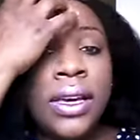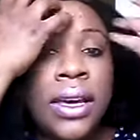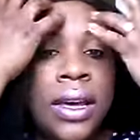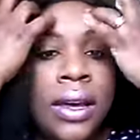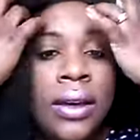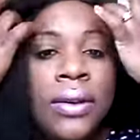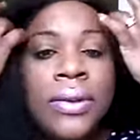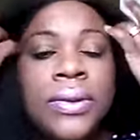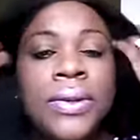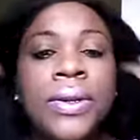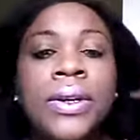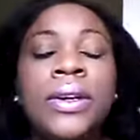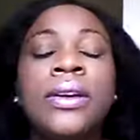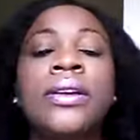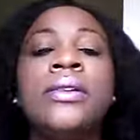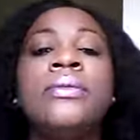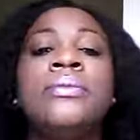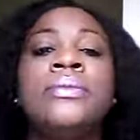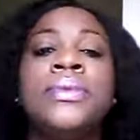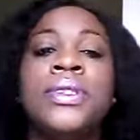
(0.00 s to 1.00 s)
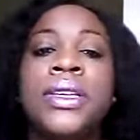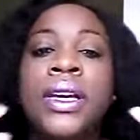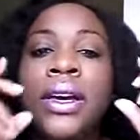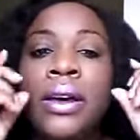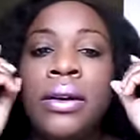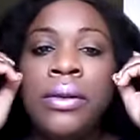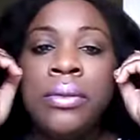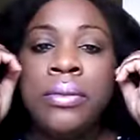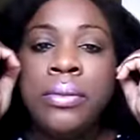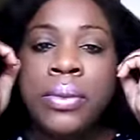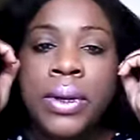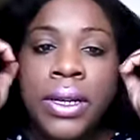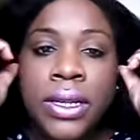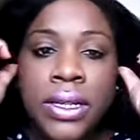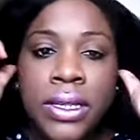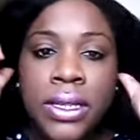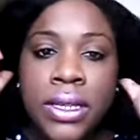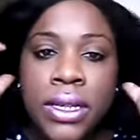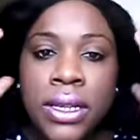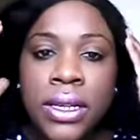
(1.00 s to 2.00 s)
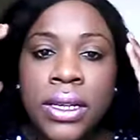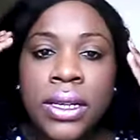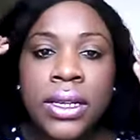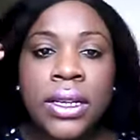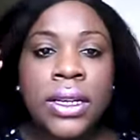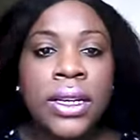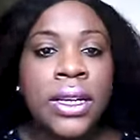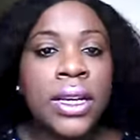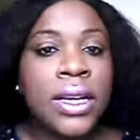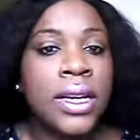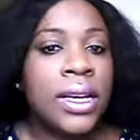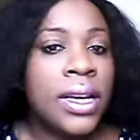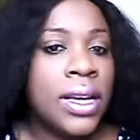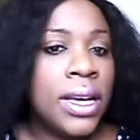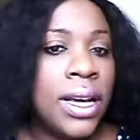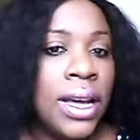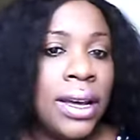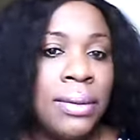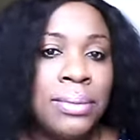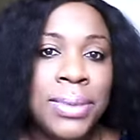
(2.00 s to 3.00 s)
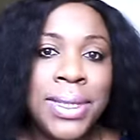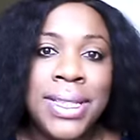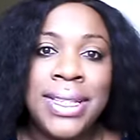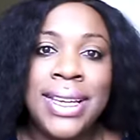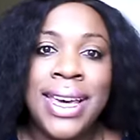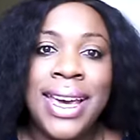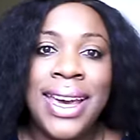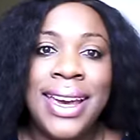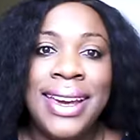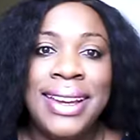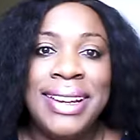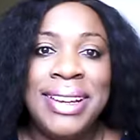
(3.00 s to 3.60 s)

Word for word: how she comes out but I'm scared